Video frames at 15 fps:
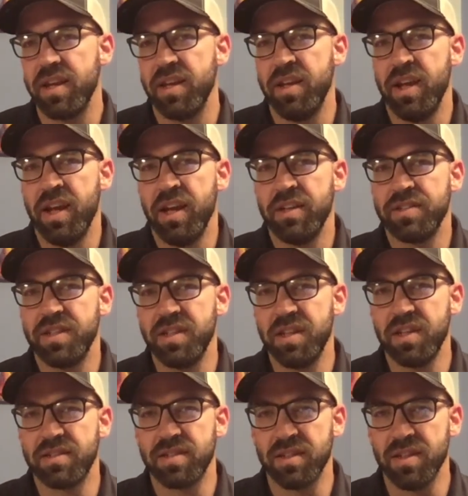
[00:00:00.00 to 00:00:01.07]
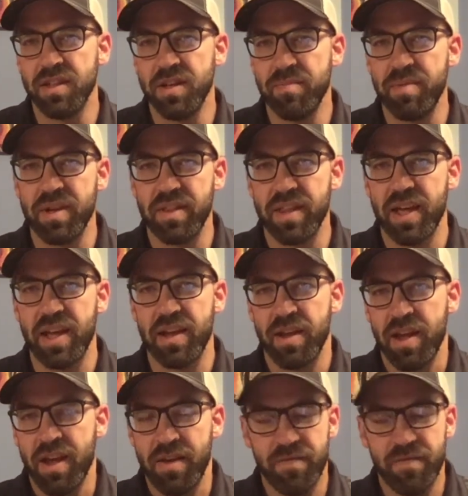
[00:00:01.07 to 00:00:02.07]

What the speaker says: And she lets a little bit of that